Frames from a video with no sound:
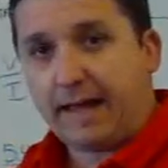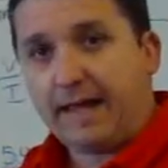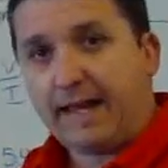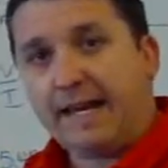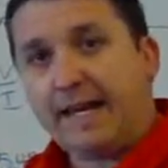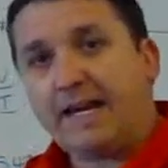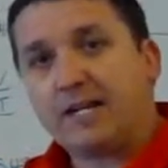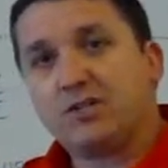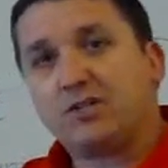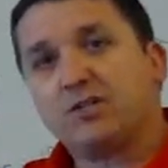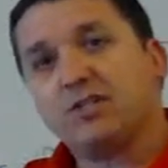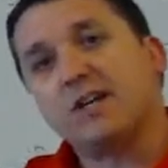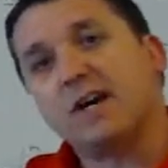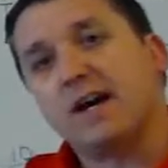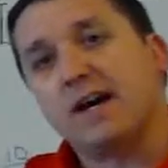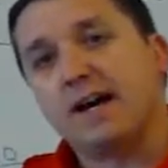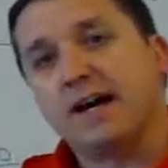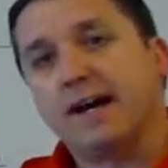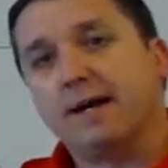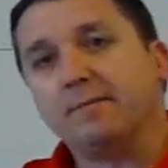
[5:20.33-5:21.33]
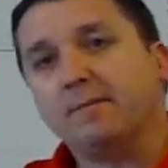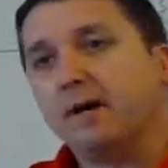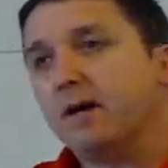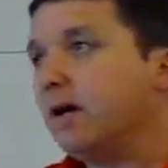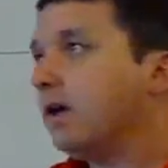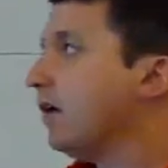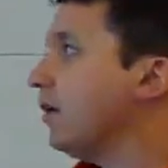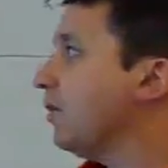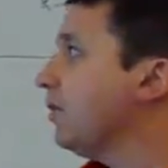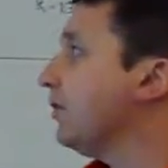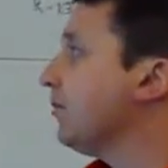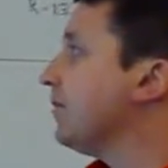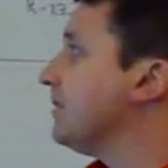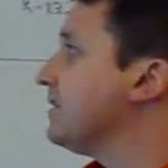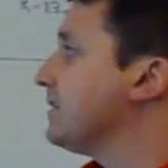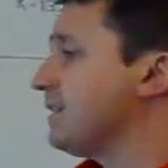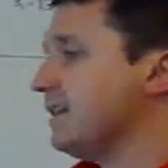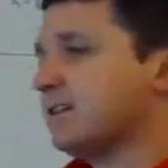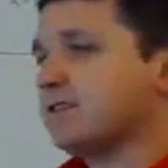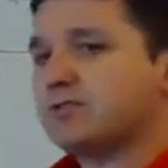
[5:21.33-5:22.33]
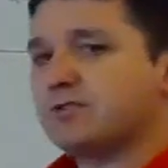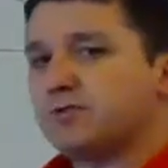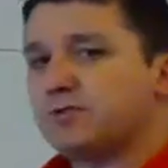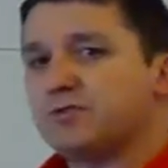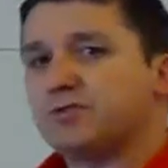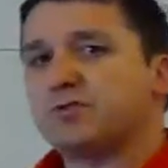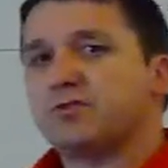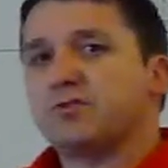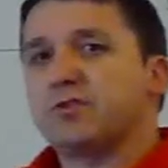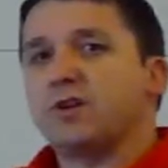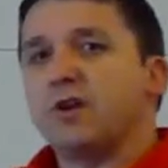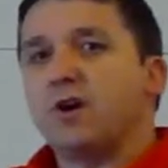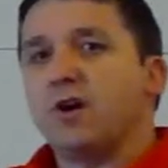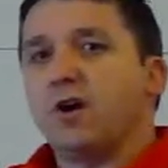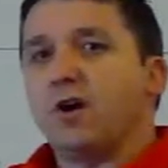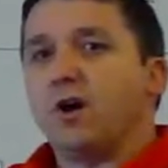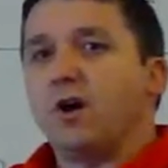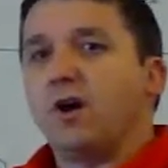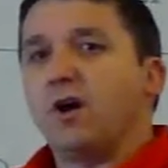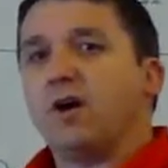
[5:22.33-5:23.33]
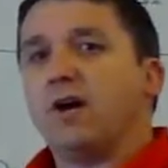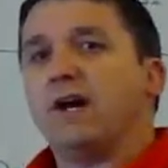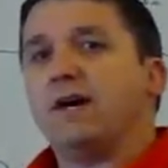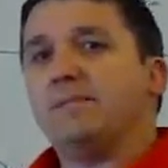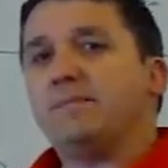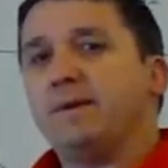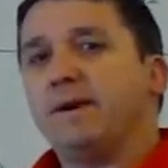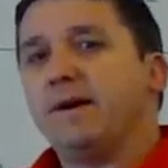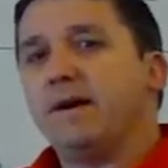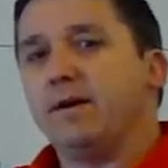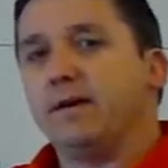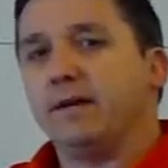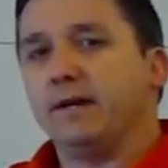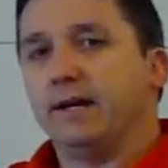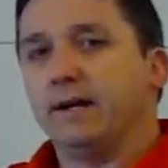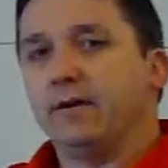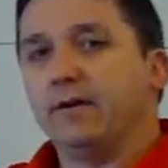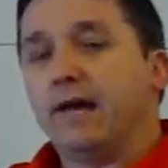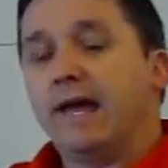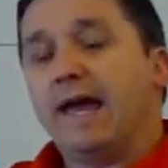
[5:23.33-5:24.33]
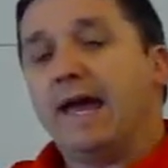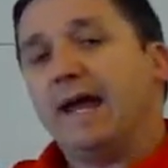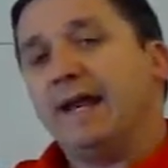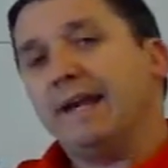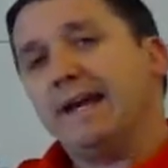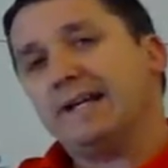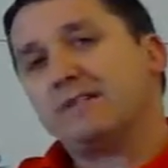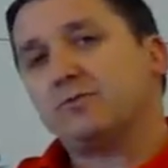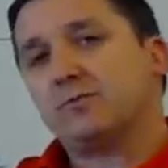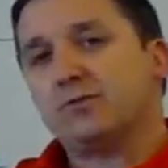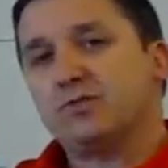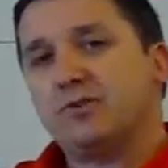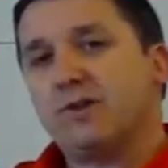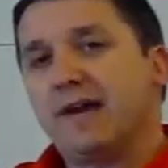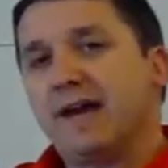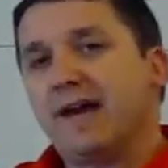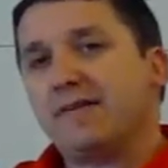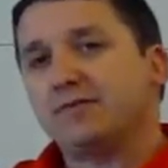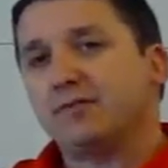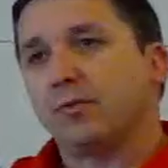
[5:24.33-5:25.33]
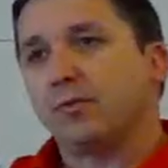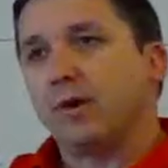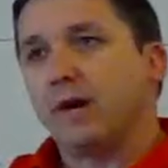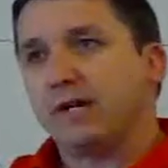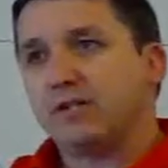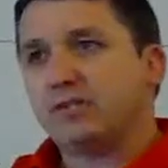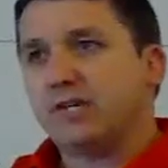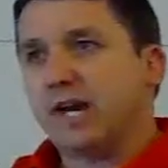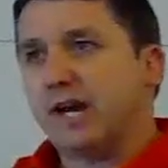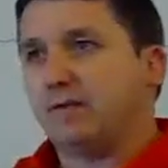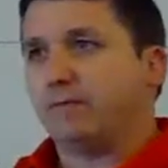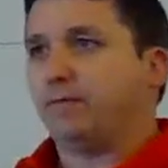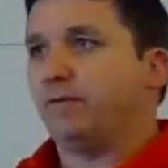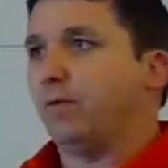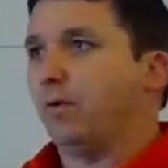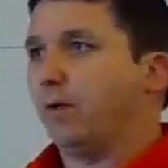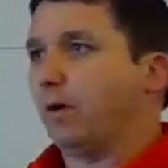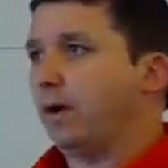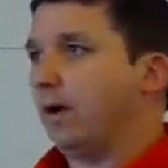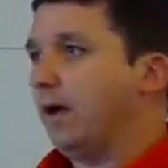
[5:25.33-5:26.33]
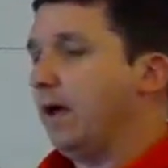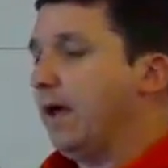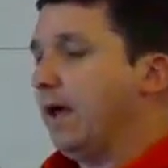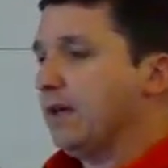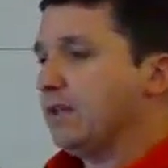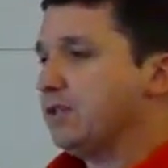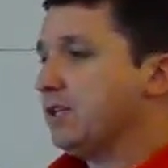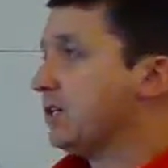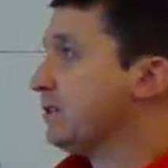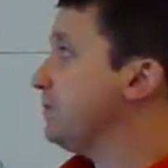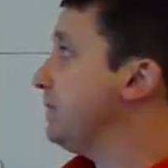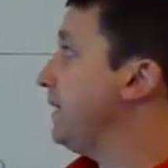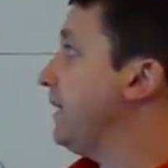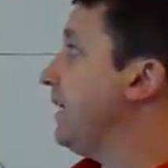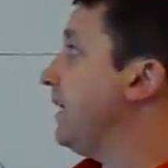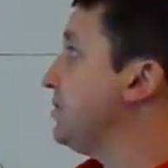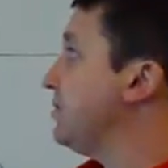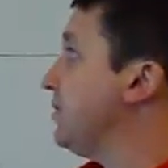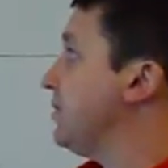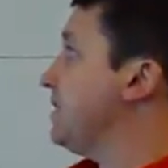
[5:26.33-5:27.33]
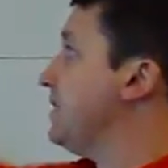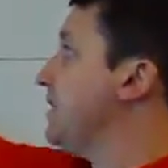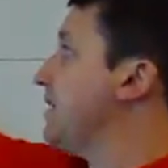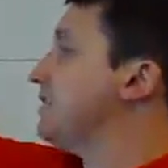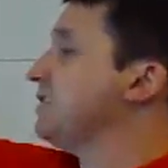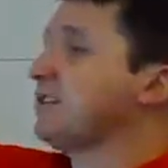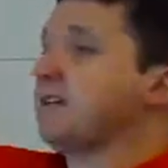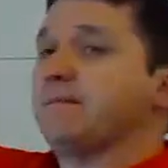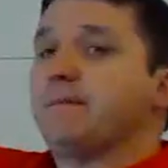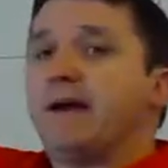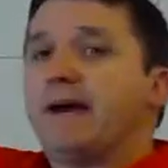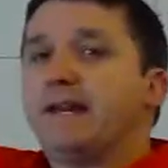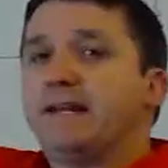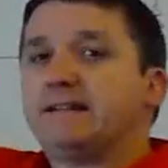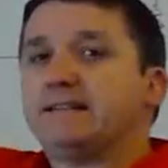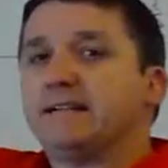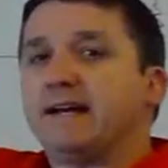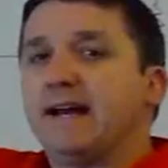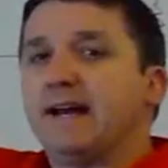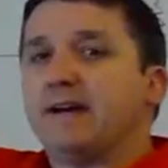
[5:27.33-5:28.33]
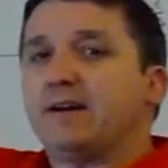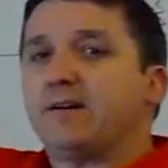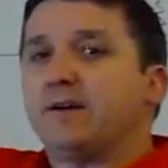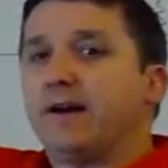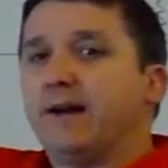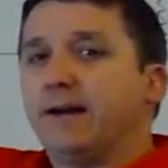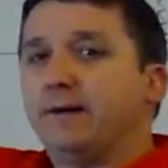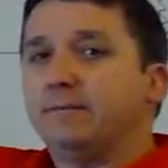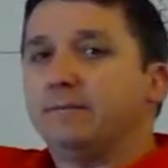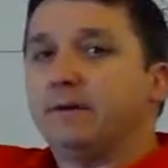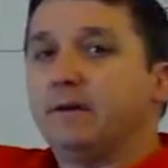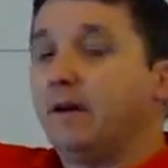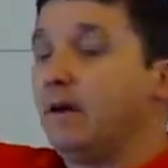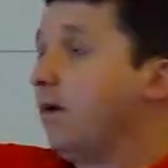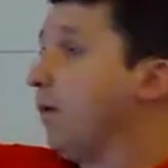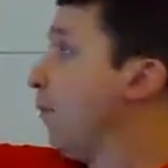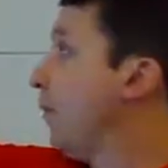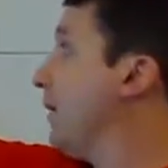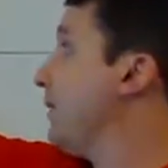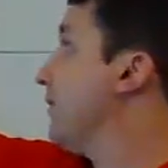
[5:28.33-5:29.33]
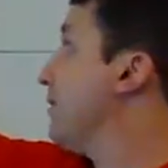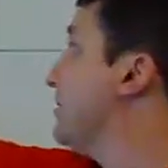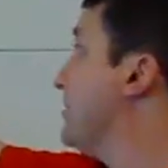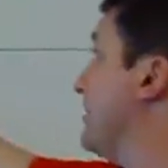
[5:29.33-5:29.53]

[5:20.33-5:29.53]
each time the resistors are in parallel, and that's what you have to watch out for. Just because you see a schematic diagram, whether it's